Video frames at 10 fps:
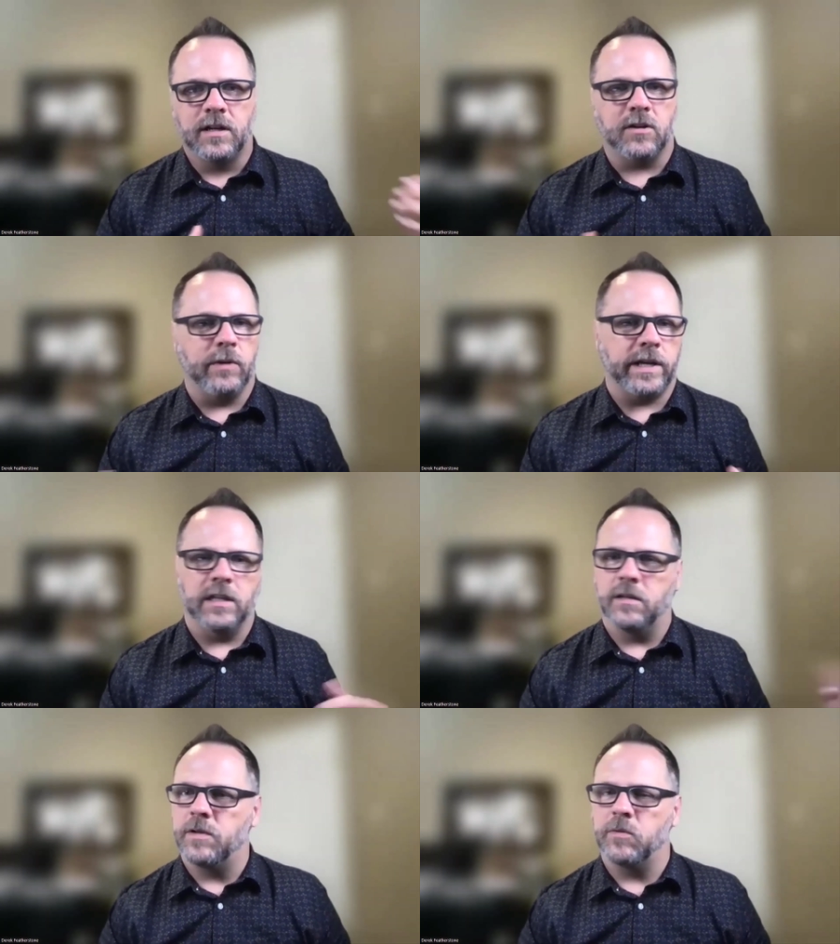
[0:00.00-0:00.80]

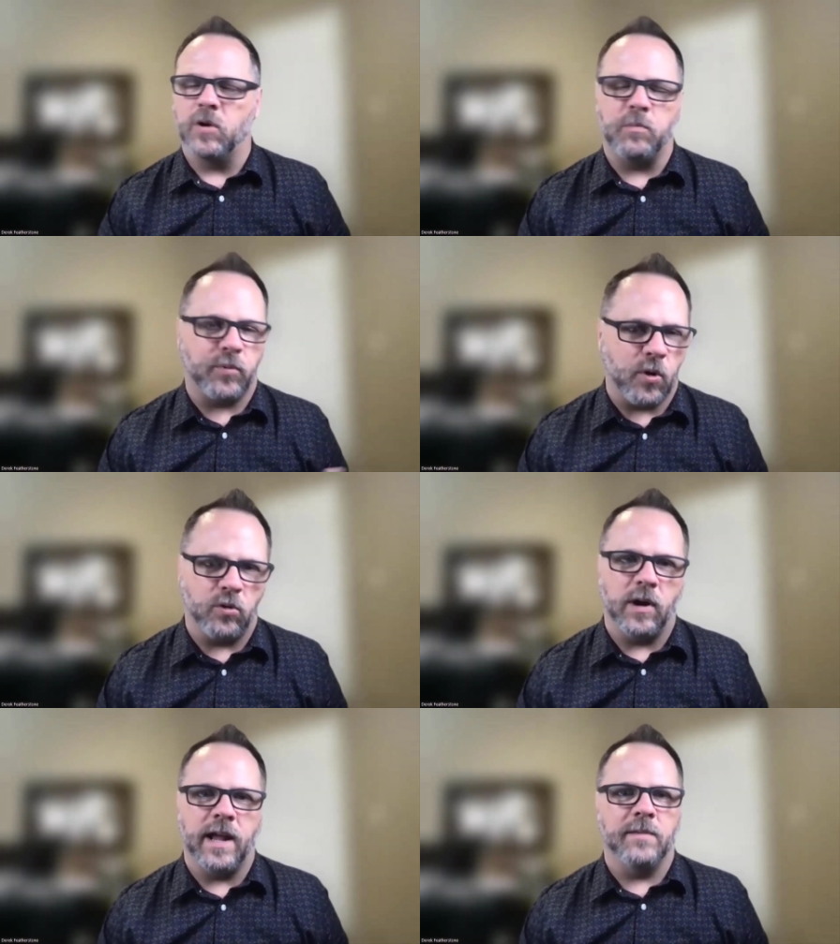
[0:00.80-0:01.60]
curriculum, there were no
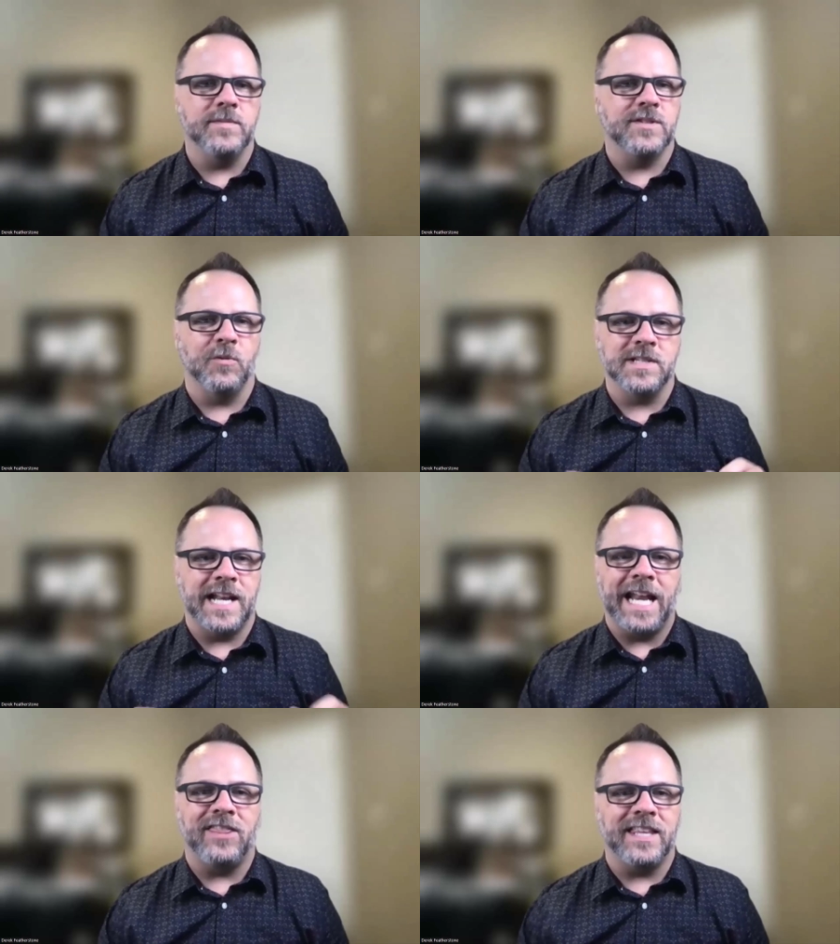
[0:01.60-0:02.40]
programs, there wasn't
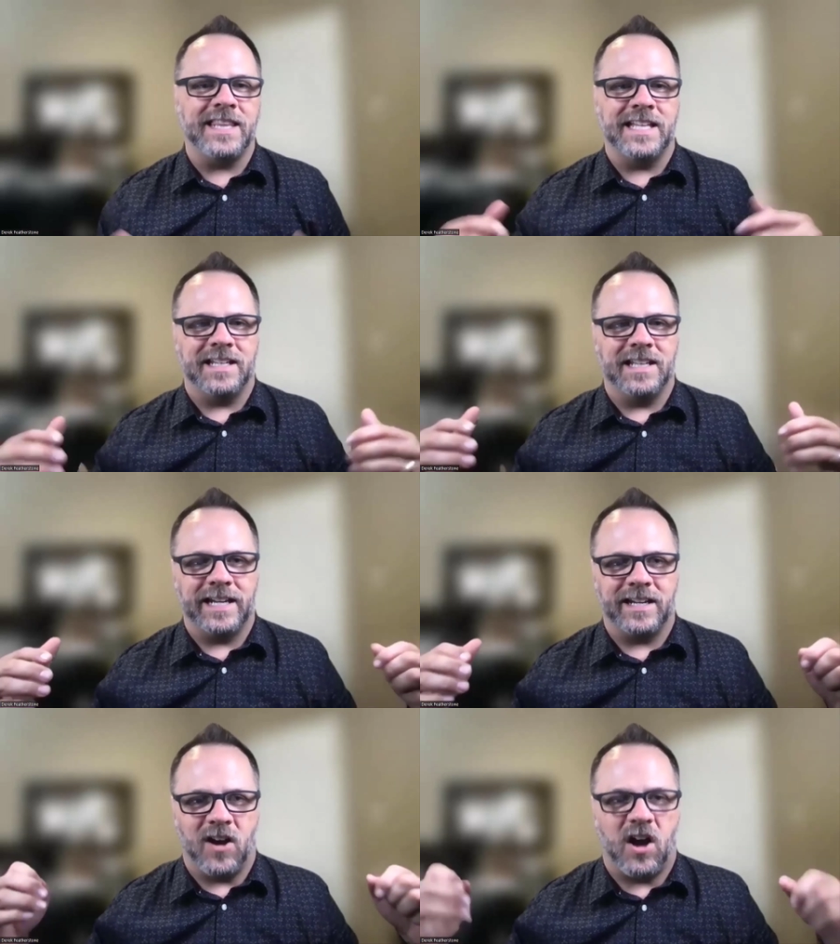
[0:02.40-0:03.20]
anything that
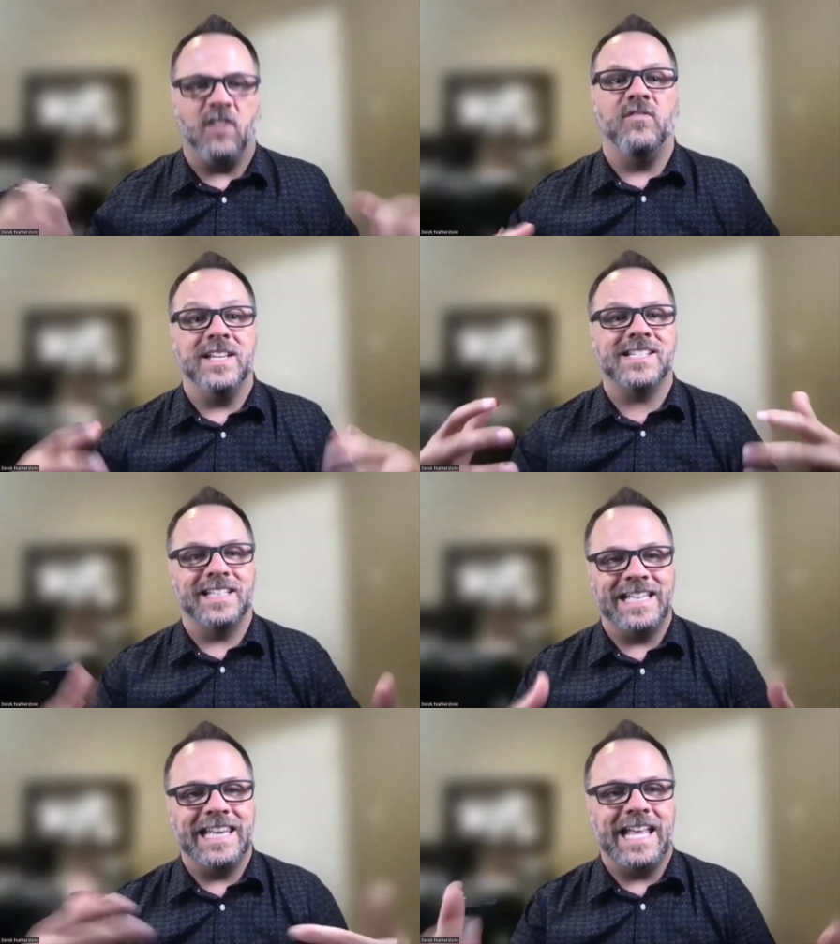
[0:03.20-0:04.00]
like
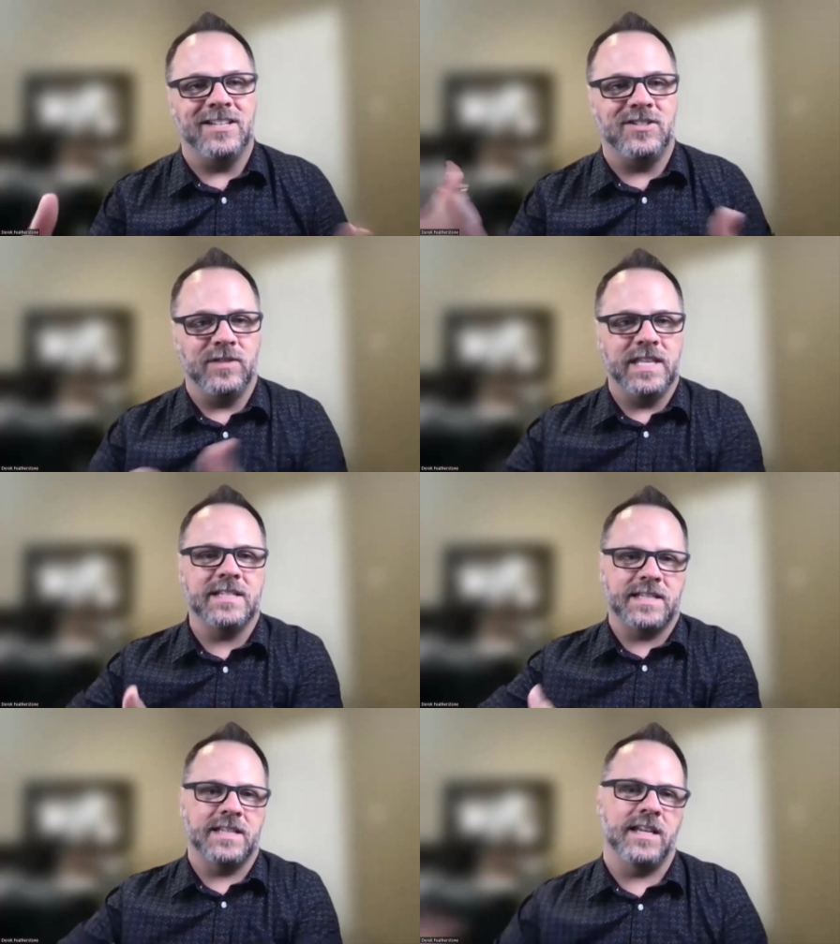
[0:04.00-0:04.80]
obviously led to
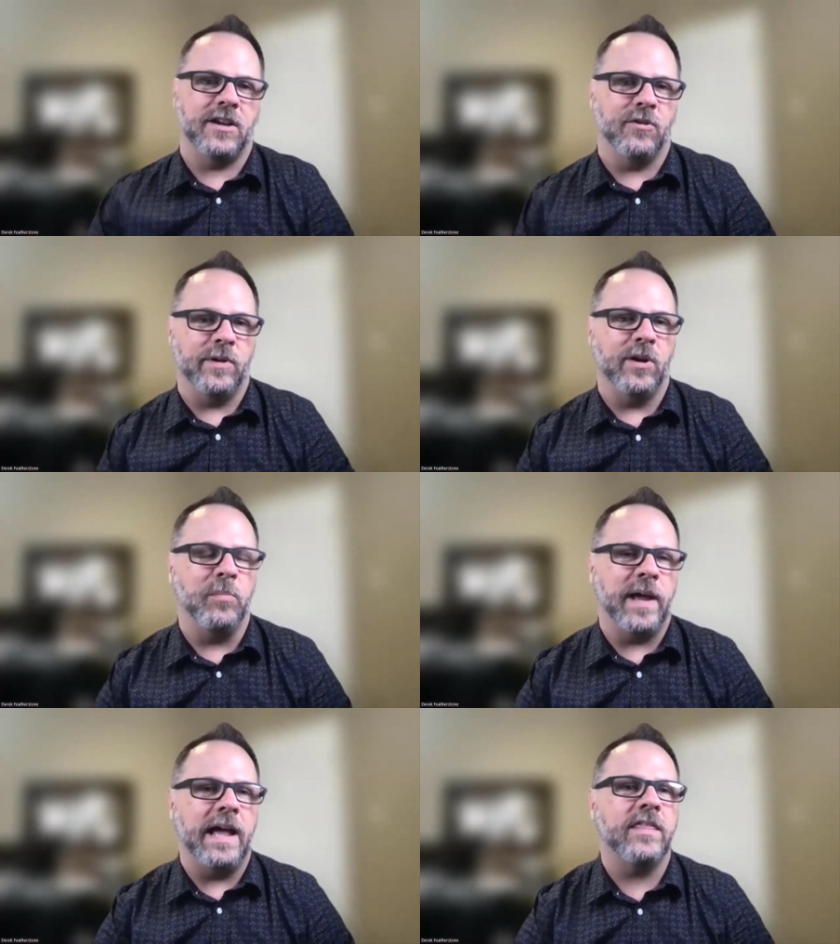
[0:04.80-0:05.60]
this as a career
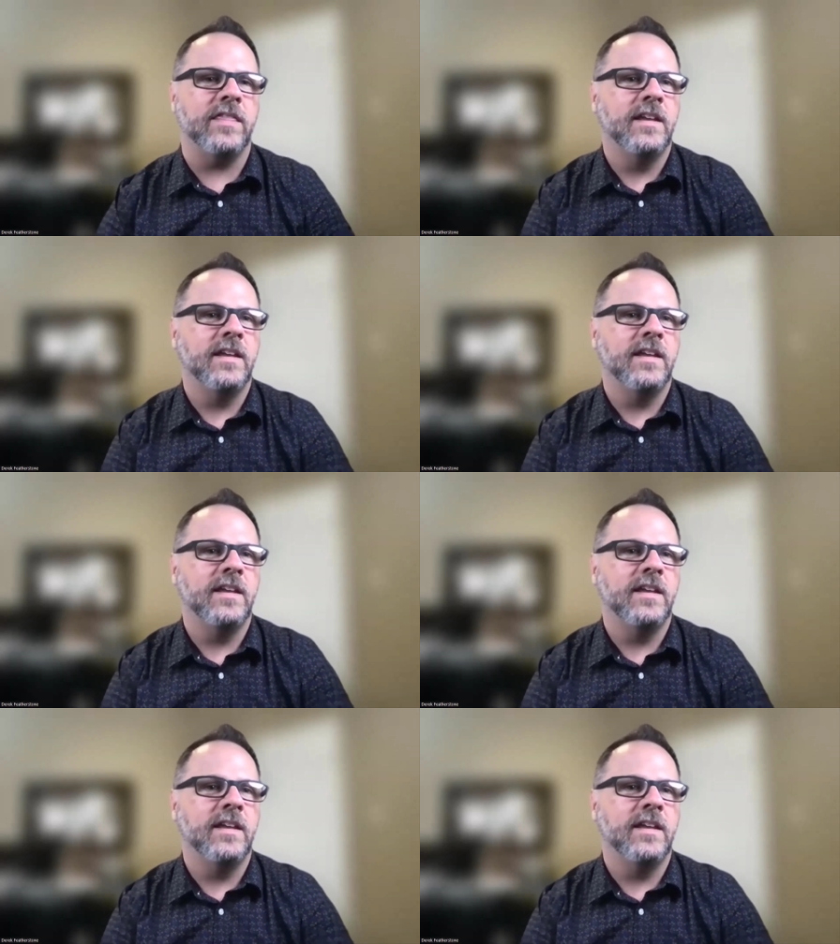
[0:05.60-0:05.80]
path.